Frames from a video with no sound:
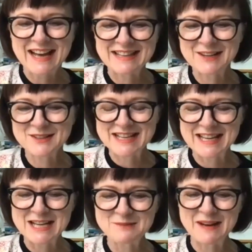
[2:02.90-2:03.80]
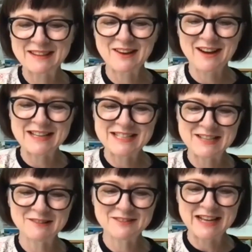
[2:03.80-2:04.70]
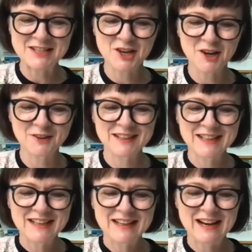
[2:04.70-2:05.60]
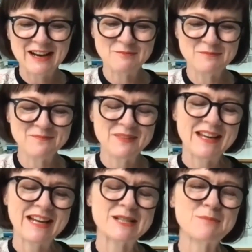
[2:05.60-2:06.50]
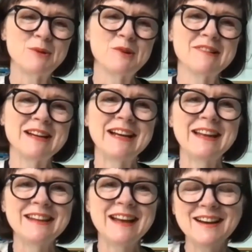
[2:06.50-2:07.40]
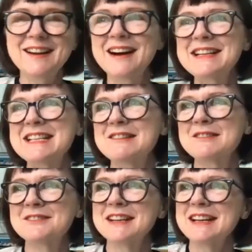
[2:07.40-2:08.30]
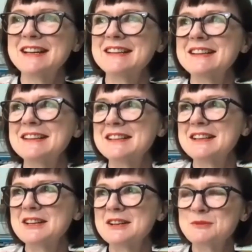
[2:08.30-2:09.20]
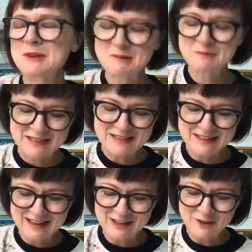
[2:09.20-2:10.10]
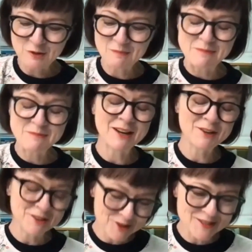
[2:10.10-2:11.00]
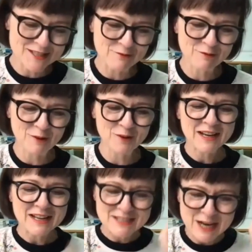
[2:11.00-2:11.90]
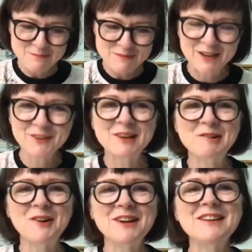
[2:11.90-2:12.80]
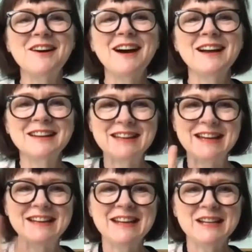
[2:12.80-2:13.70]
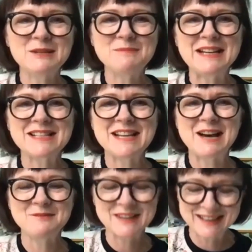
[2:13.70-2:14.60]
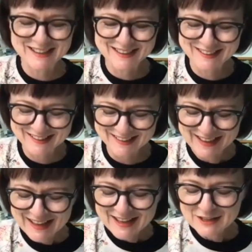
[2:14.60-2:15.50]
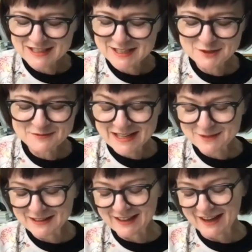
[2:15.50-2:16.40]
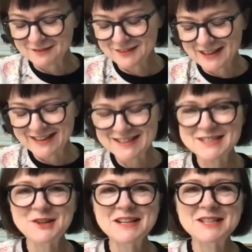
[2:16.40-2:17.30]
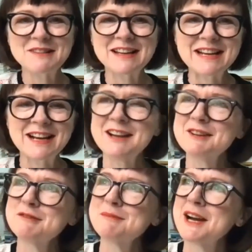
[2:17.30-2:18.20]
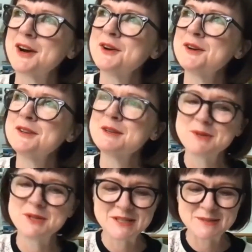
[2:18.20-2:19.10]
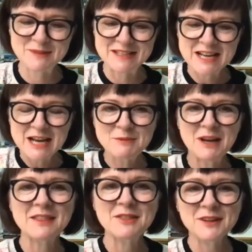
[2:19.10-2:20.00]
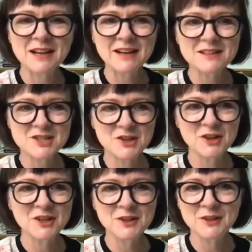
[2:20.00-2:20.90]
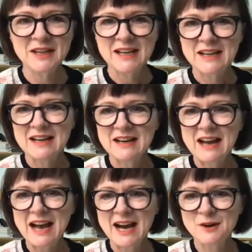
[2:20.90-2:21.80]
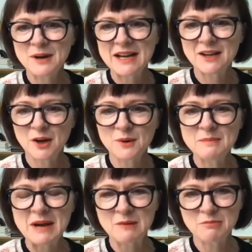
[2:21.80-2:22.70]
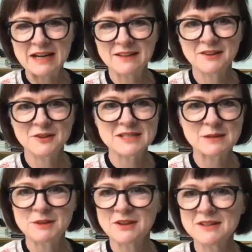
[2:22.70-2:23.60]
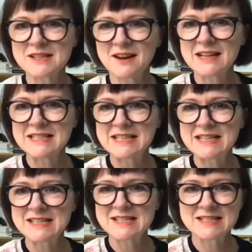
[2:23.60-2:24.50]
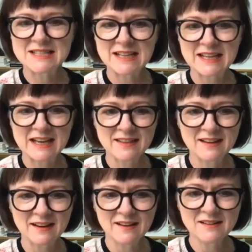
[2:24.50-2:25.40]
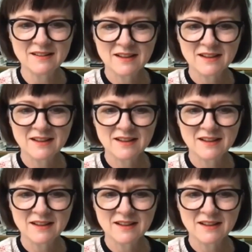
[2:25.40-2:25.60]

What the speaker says: And then I was thinking about the idea of that child exploring, and that idea of whether it be, and I thought maybe I could use the frog tapping on the crocodile and then the big snap. It still makes me laugh. So it's really kind of for my own amusement, but I thought I'd show you how I go about bringing some of those ideas together.